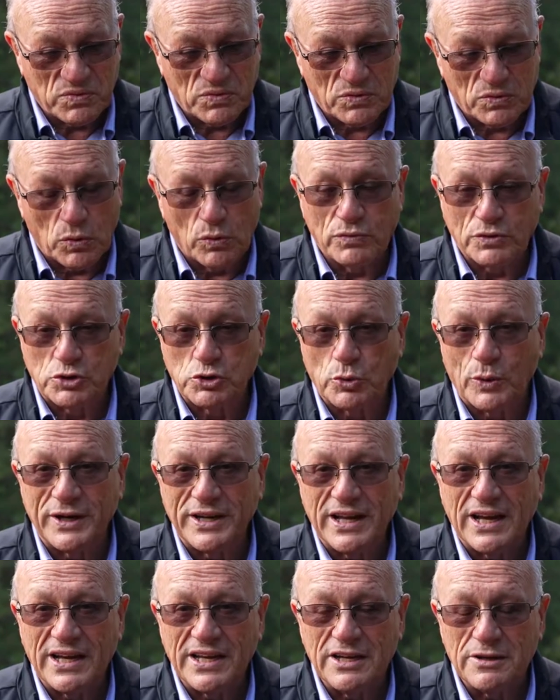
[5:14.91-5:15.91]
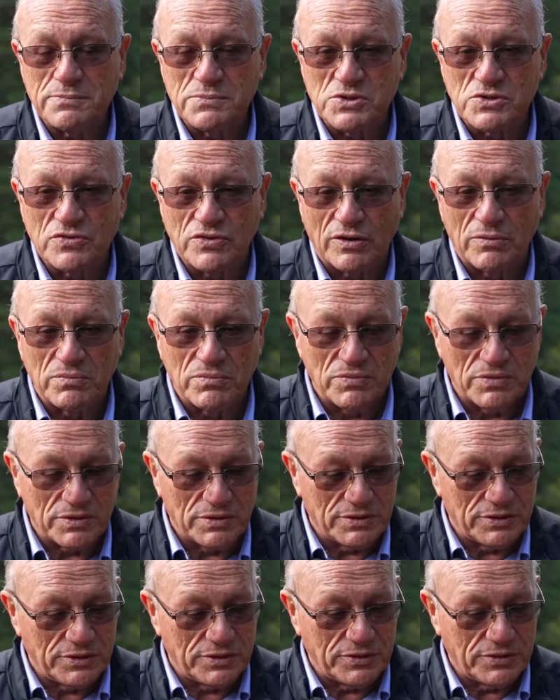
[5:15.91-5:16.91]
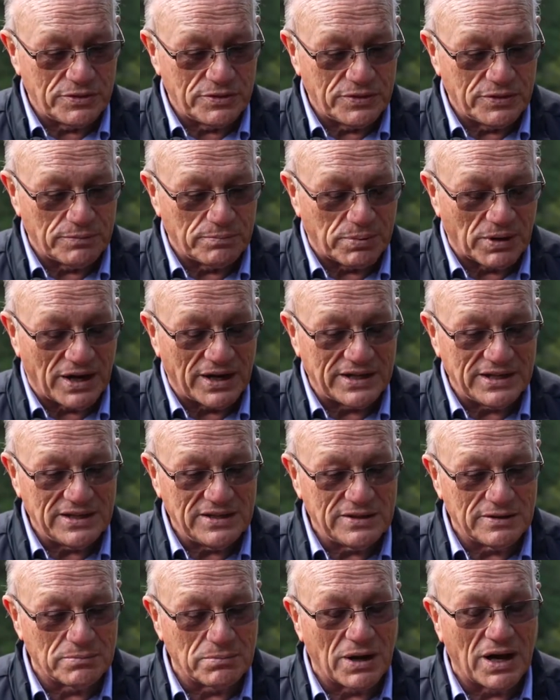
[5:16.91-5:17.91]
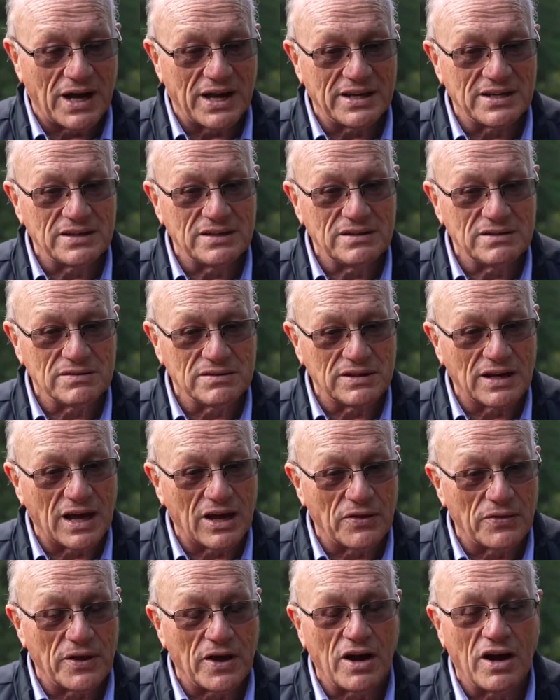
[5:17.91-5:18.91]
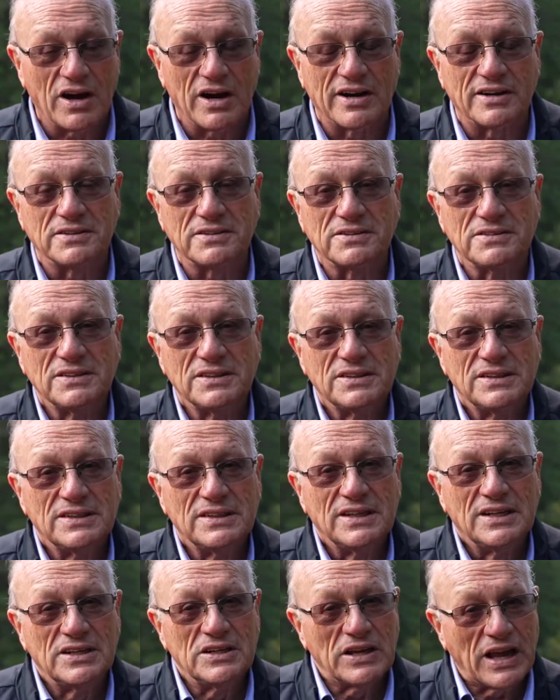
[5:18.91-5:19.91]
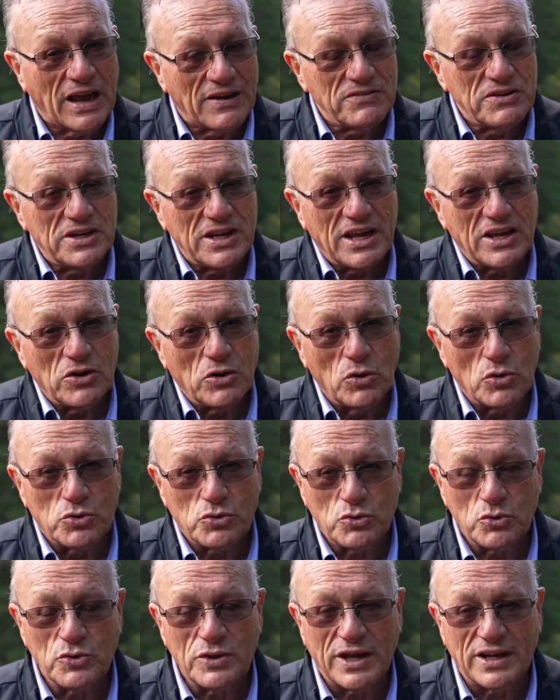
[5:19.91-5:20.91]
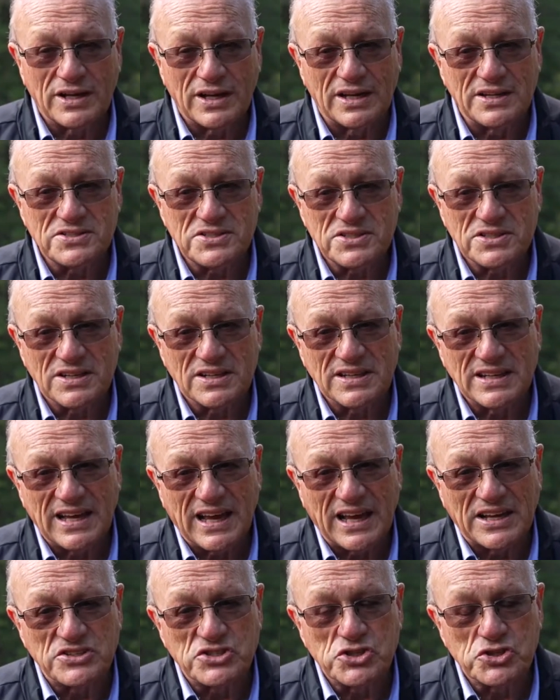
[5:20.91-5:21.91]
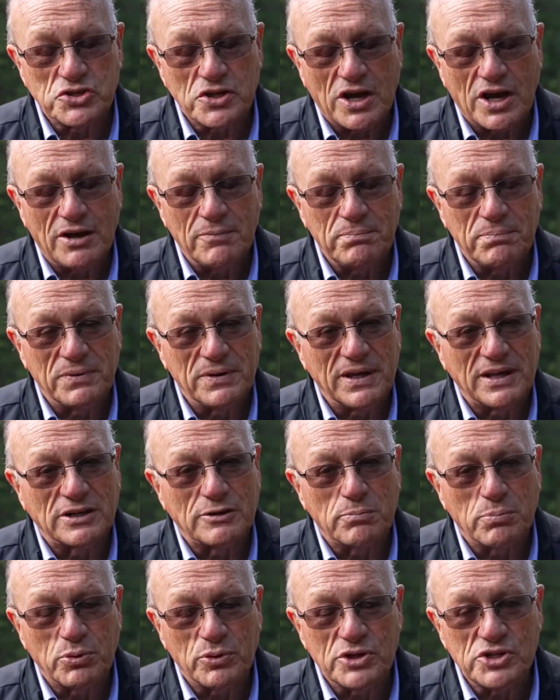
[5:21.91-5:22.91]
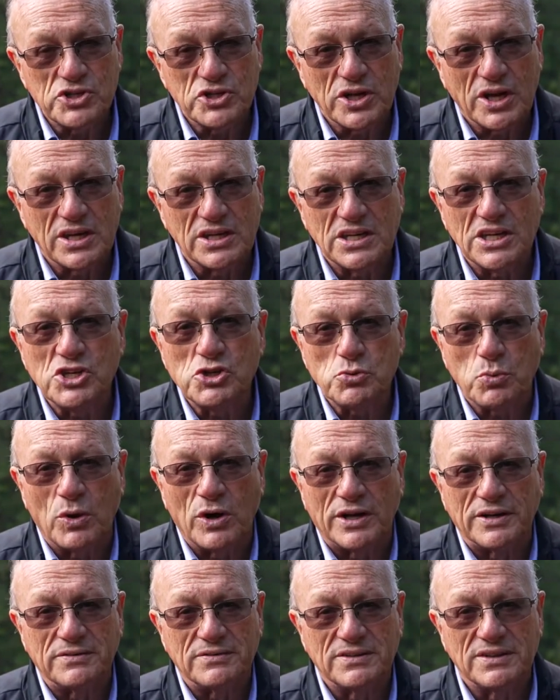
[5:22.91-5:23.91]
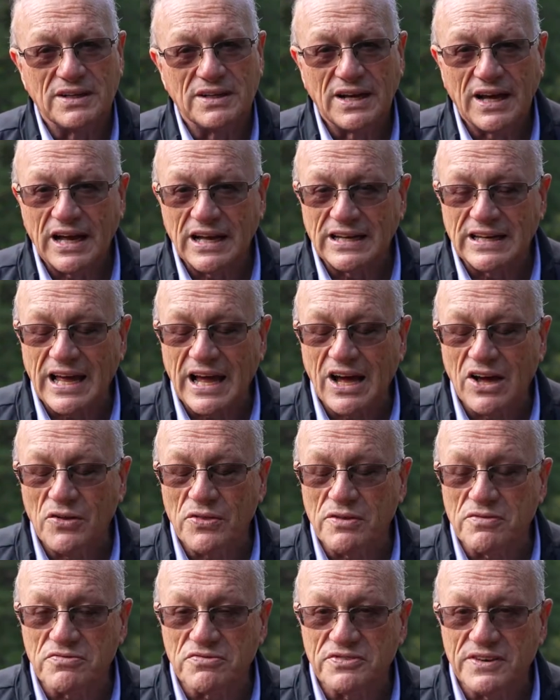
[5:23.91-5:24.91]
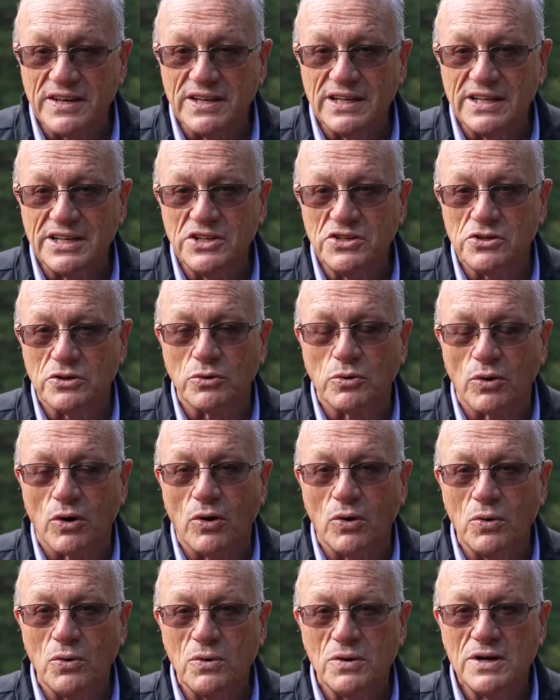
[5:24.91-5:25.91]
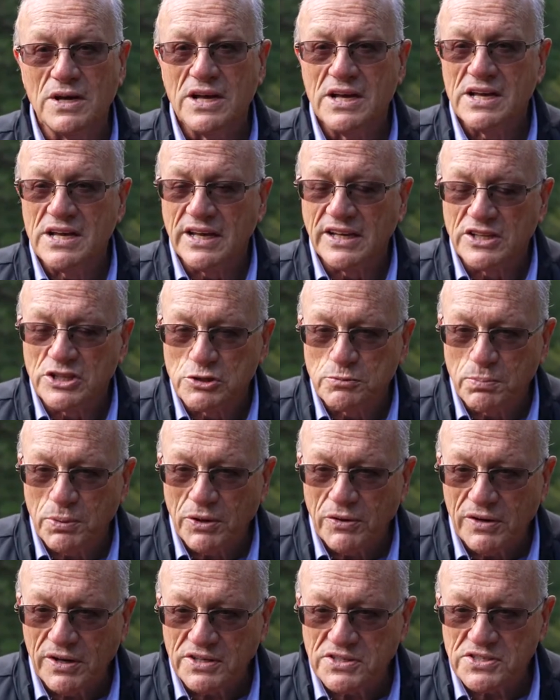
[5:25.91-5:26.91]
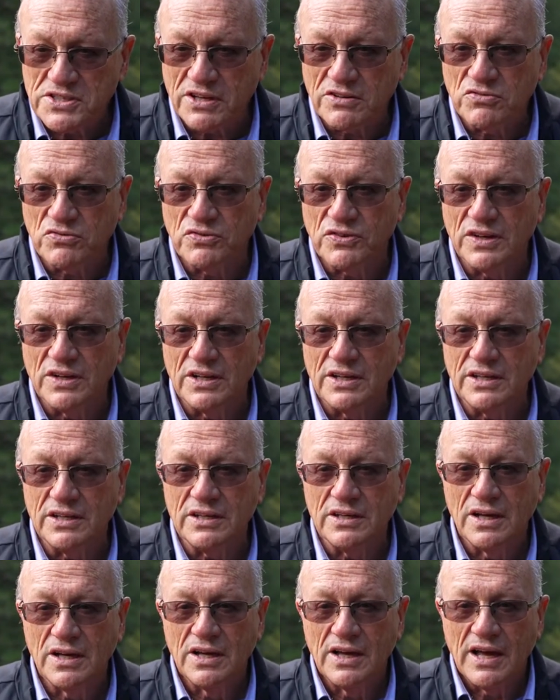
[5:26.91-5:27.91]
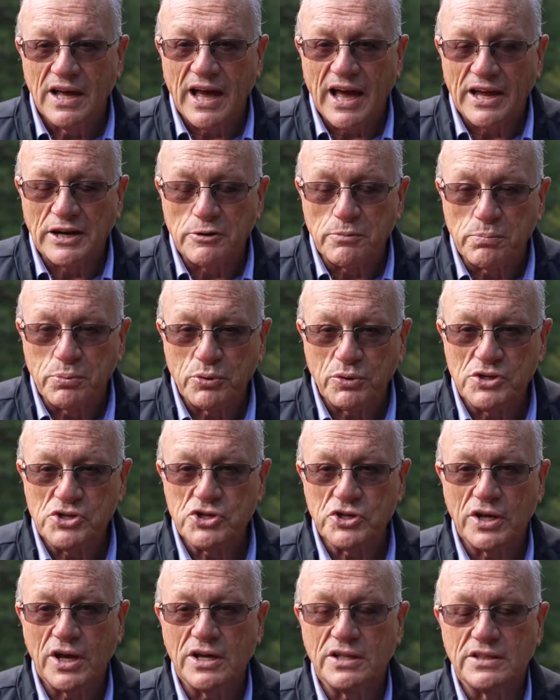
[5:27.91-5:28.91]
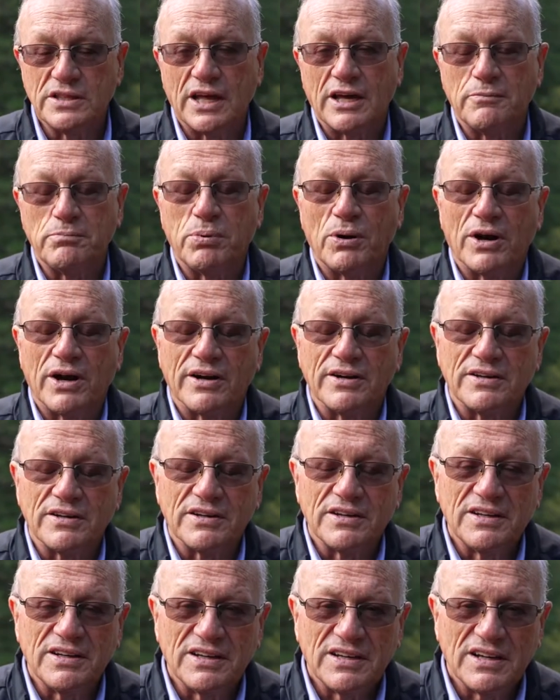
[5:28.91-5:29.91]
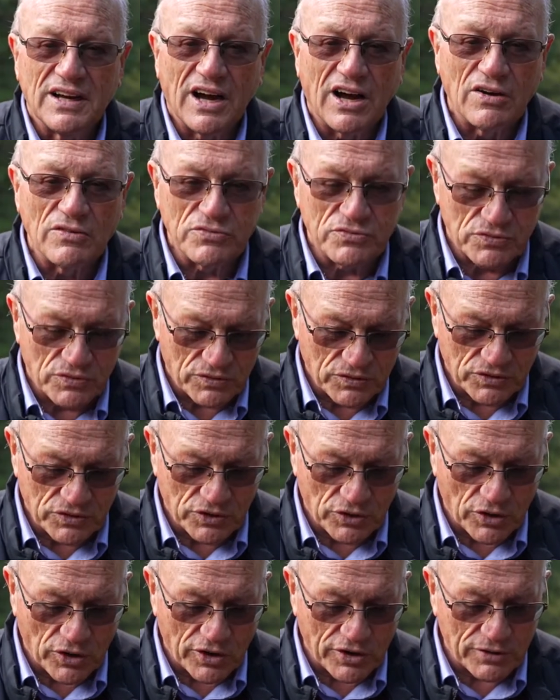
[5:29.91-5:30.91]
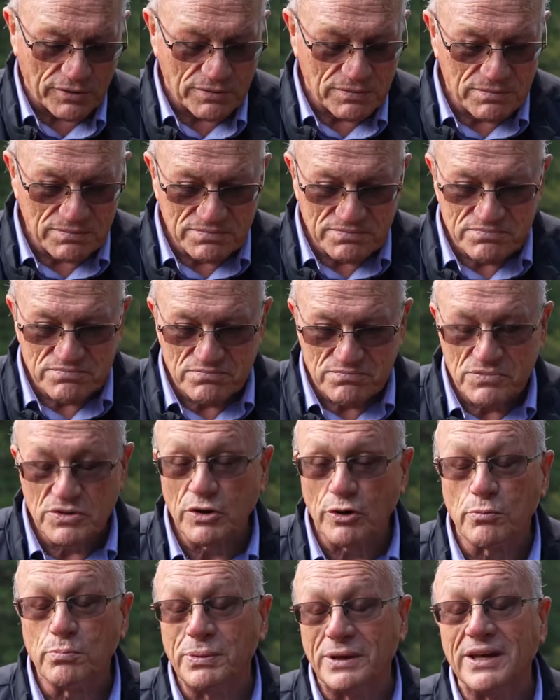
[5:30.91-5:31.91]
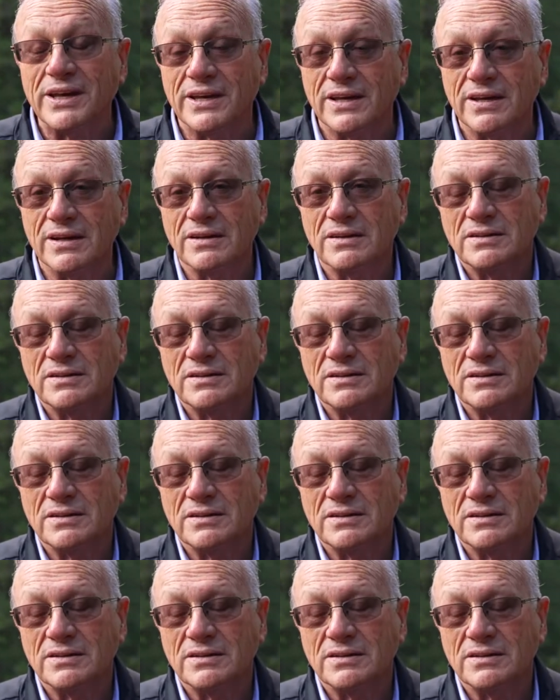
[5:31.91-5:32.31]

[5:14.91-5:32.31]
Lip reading: over 20 items from the body, the mind, now the heart. Every day, go through that list and stop and appreciate each one. Allow the feeling to grow, experience that feeling, and appreciate that part of your being.